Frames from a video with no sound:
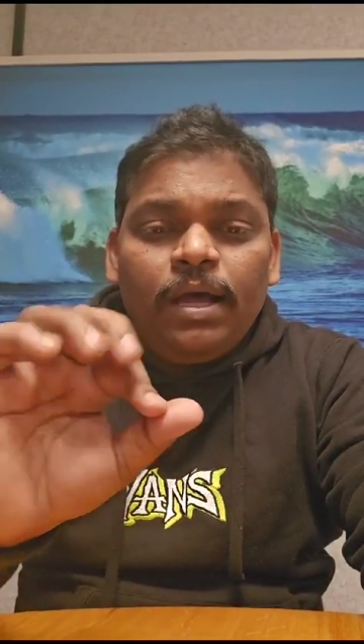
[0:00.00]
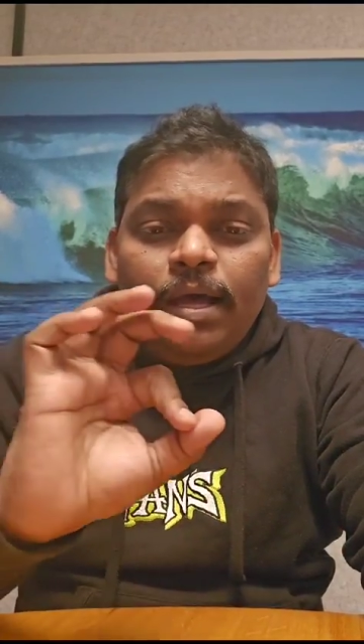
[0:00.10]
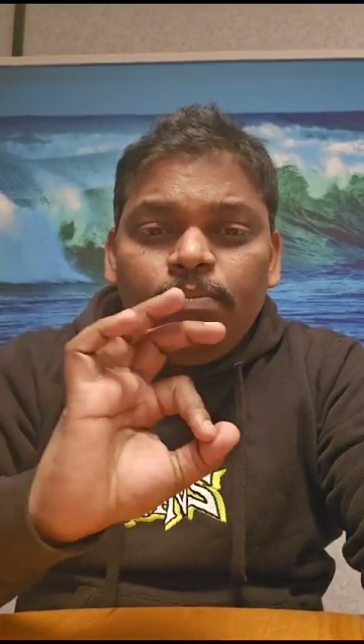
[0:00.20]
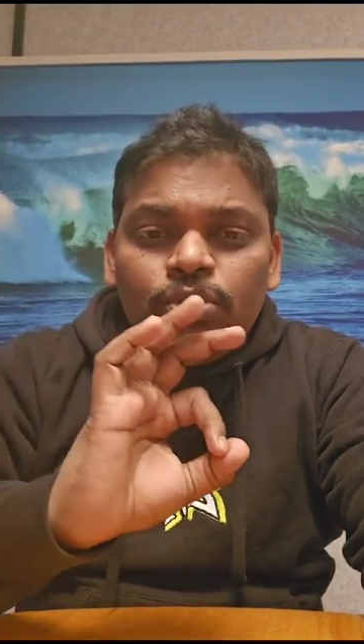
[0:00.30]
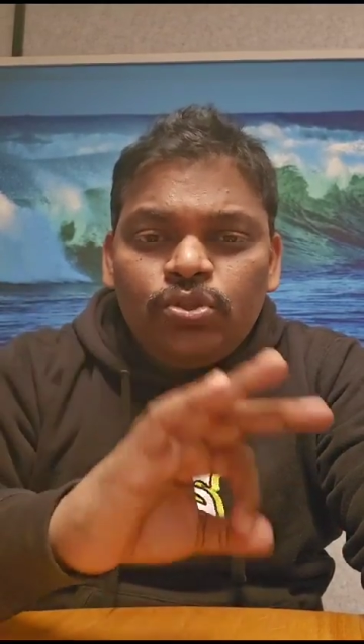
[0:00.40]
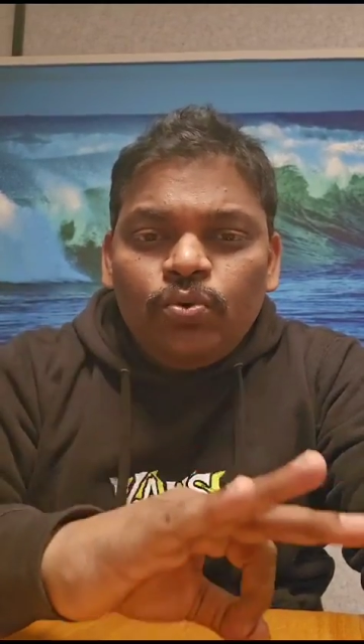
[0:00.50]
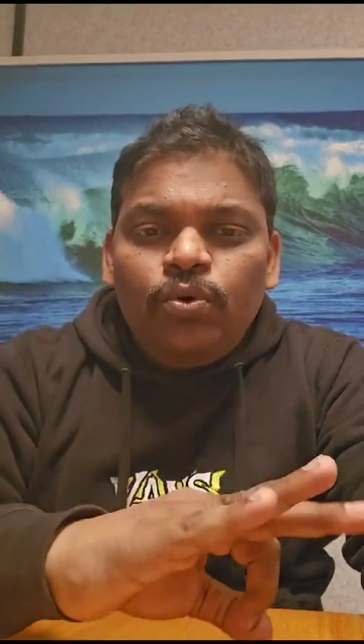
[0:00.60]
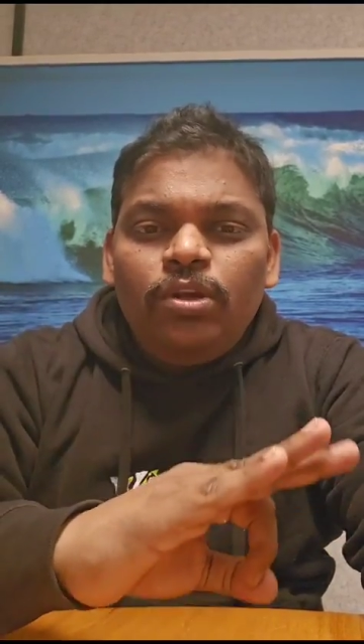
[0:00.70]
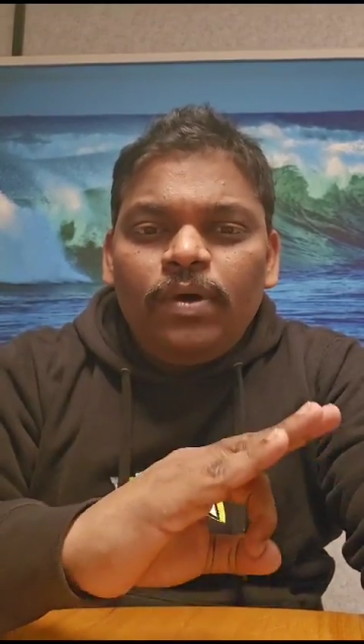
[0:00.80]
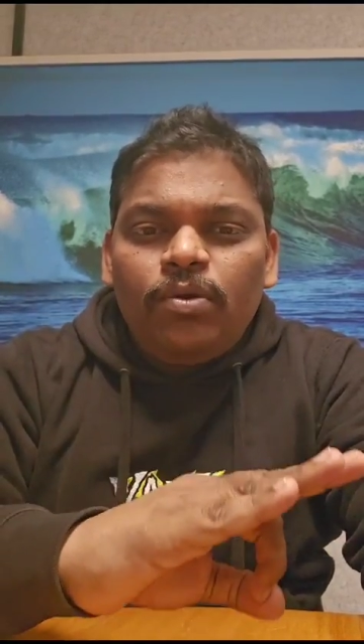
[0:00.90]
i am
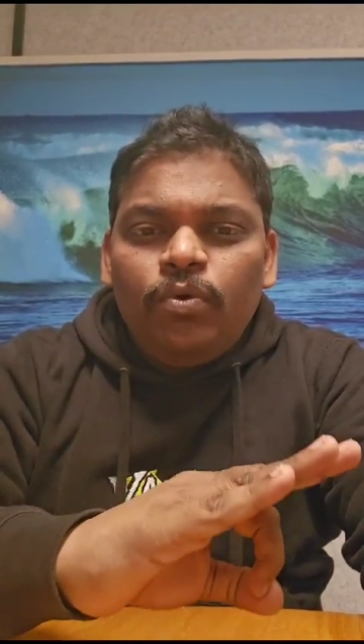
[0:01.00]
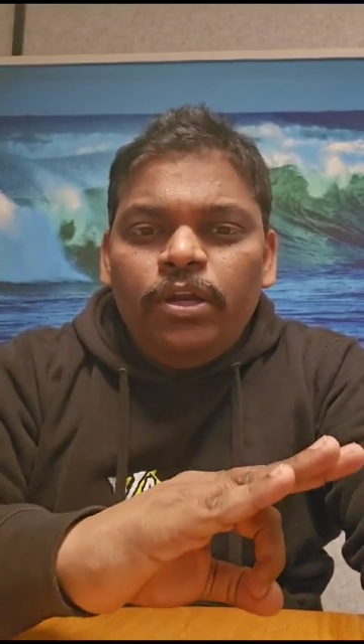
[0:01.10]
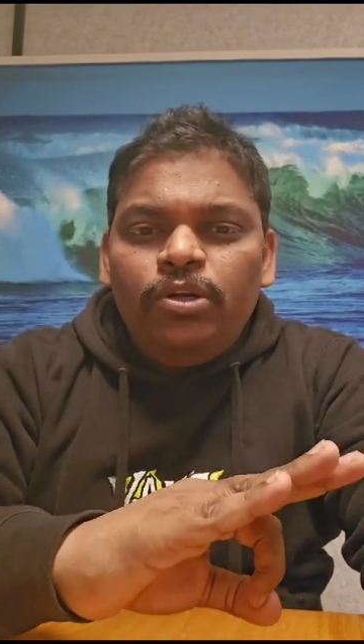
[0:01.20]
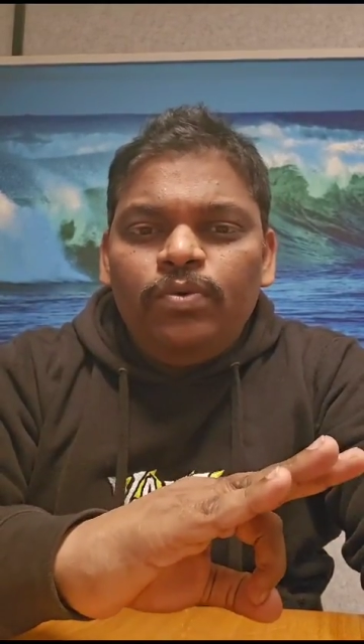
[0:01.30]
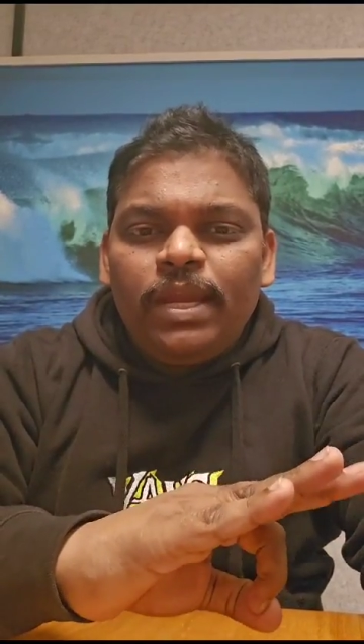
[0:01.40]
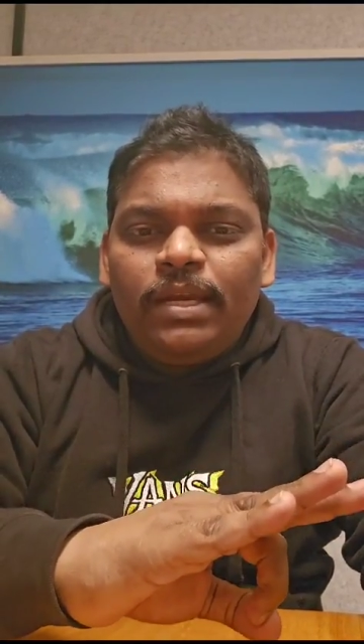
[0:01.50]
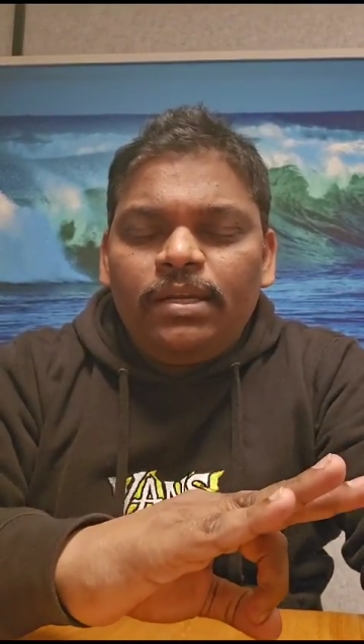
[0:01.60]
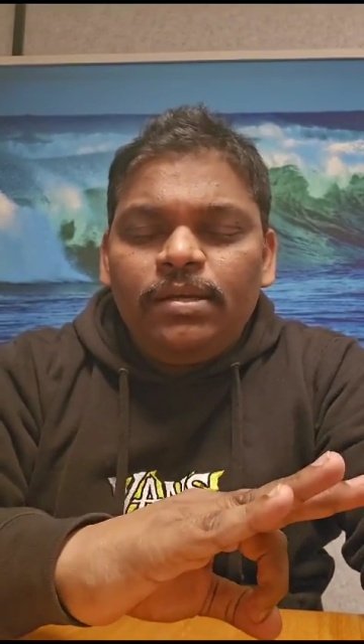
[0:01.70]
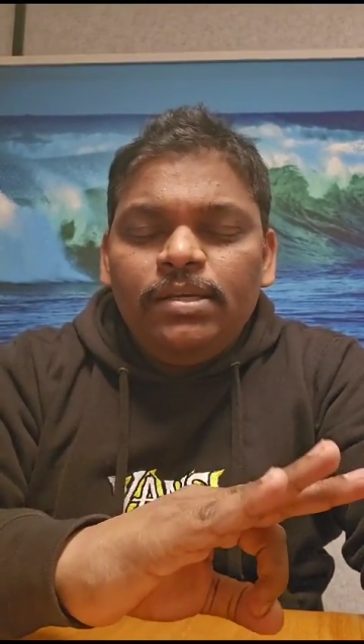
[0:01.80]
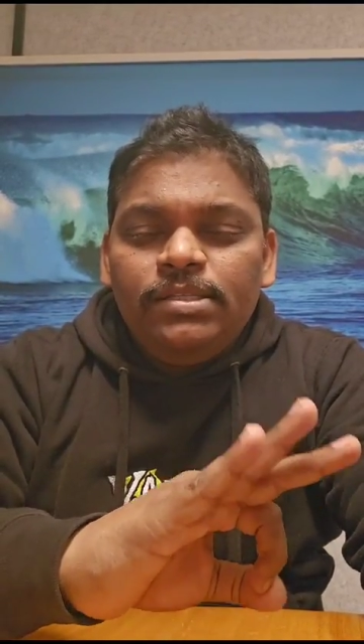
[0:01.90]
sure you are going to
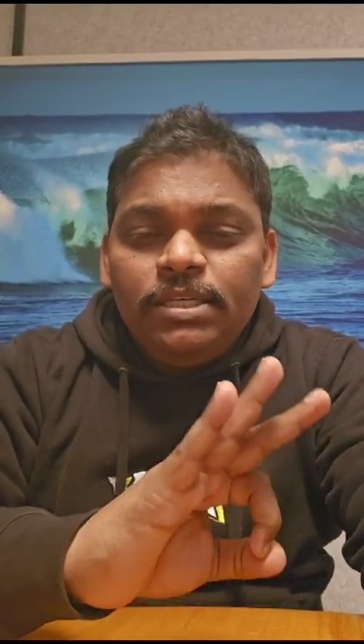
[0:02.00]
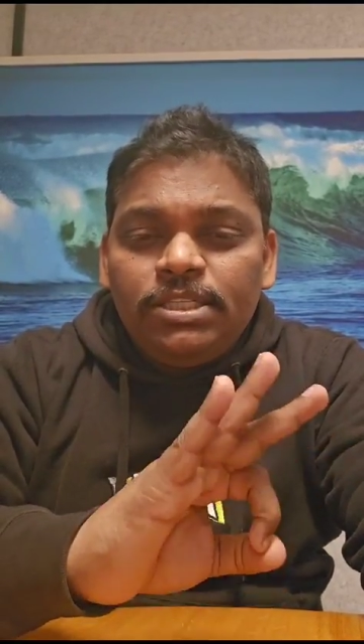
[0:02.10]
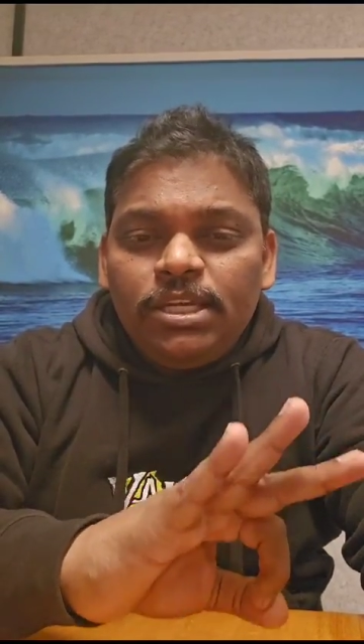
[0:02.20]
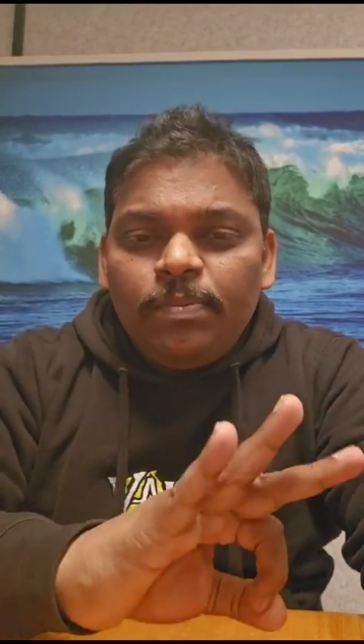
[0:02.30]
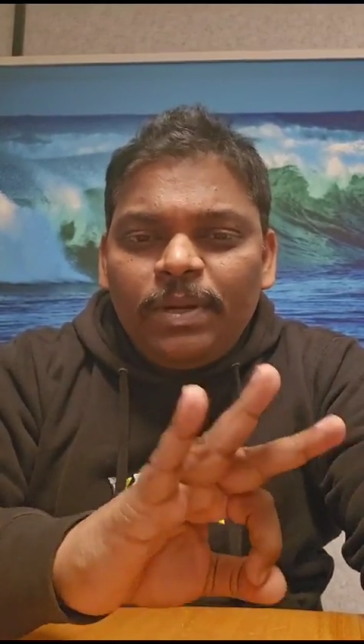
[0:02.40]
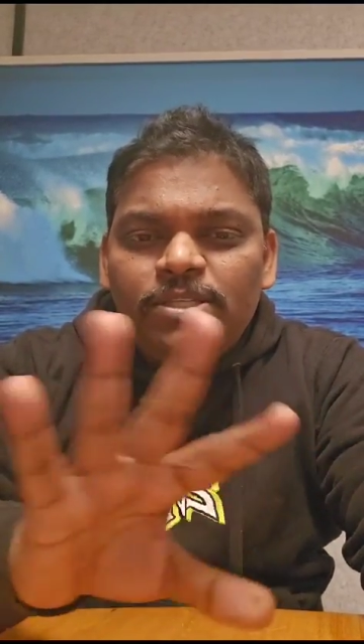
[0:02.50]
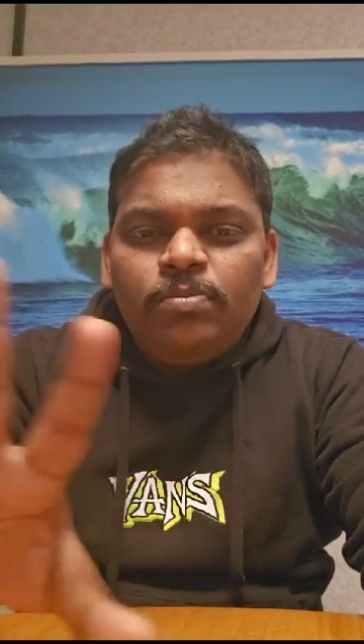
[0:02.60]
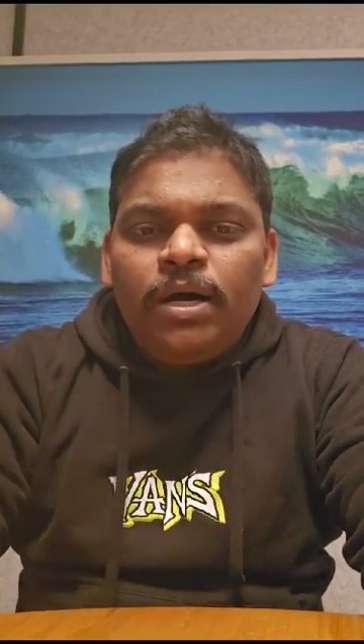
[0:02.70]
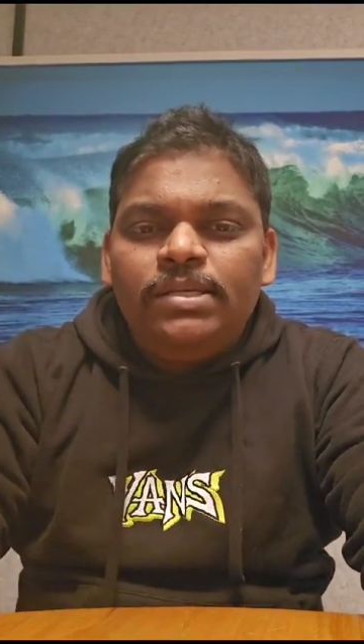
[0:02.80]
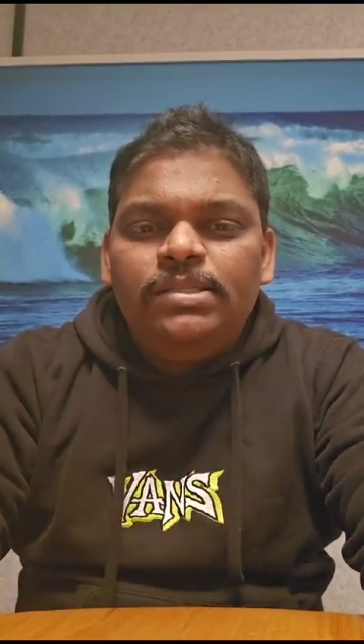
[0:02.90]
get 60 plus
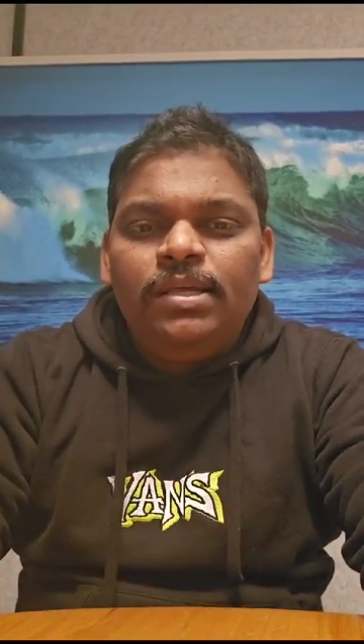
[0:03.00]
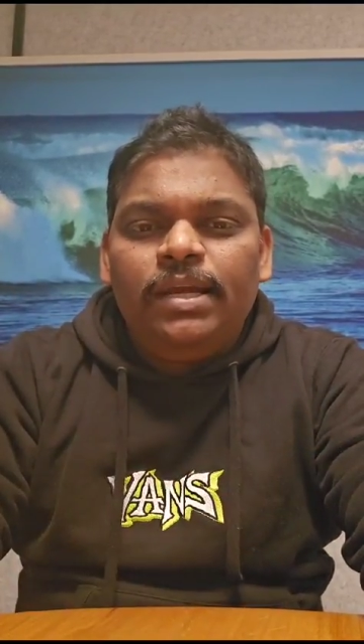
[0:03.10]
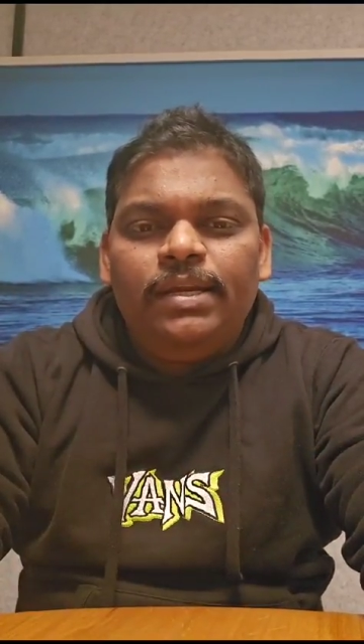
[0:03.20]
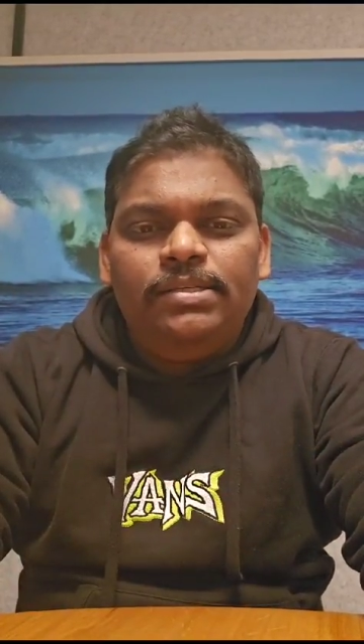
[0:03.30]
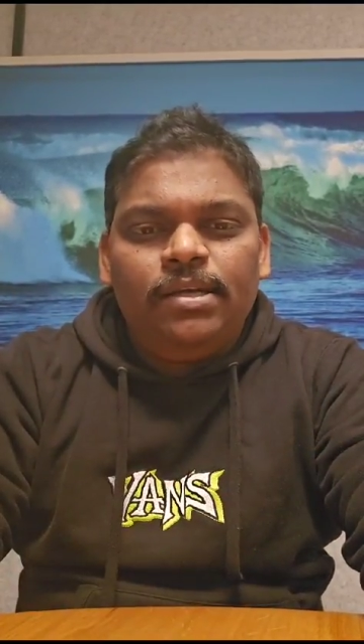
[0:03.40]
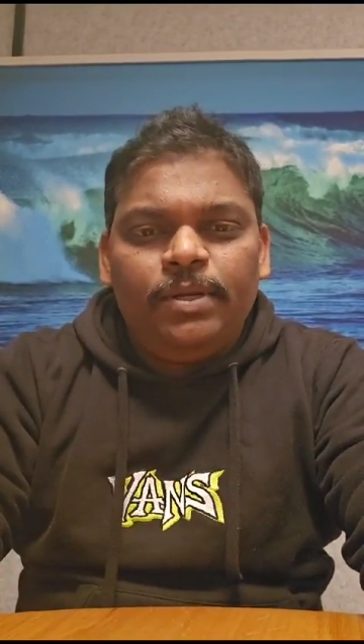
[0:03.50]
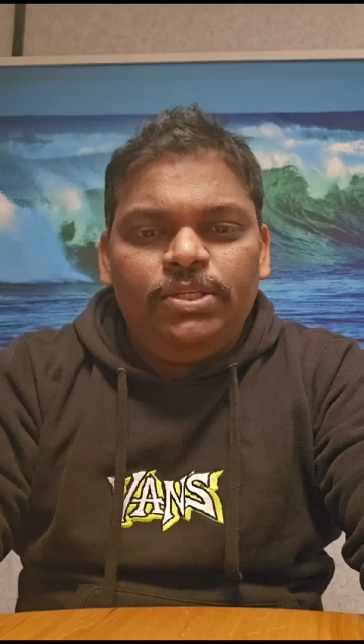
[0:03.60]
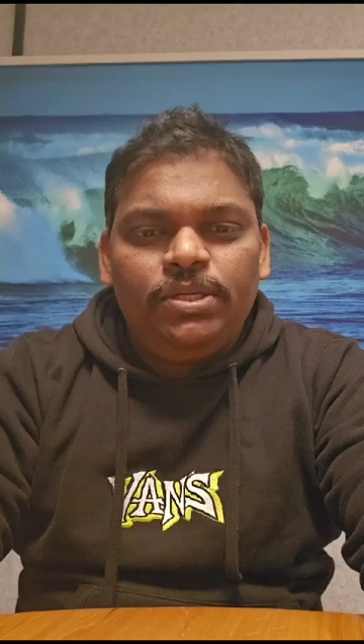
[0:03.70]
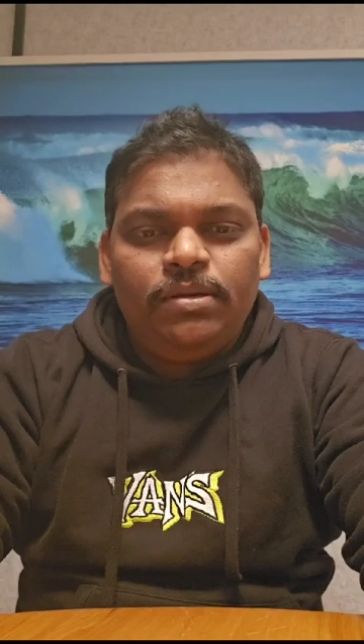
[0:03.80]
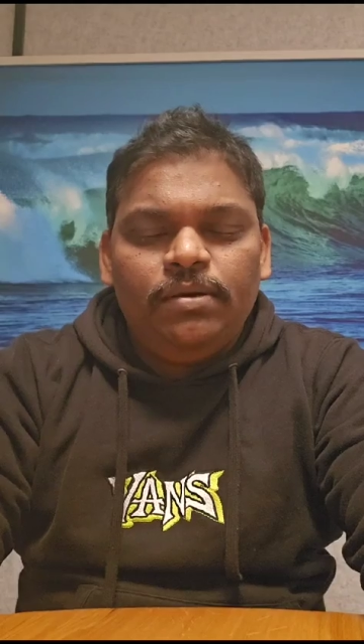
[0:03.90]
marks in the gate
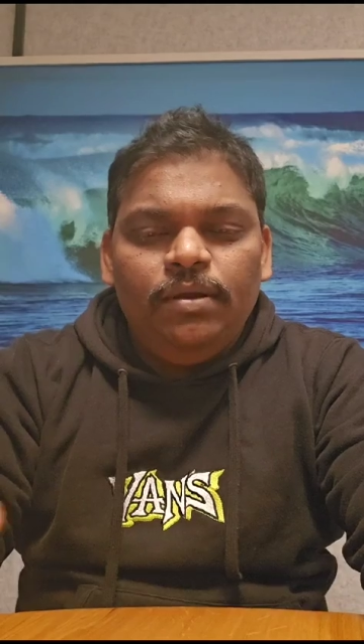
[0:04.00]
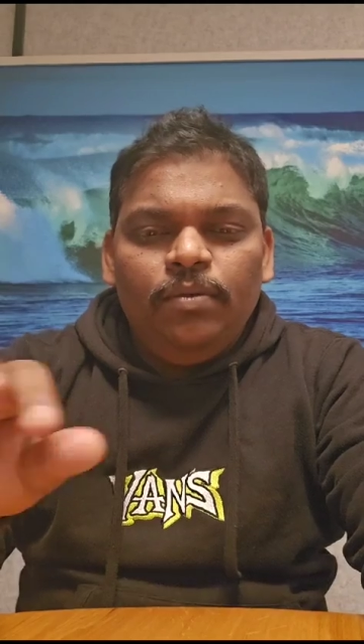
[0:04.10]
examination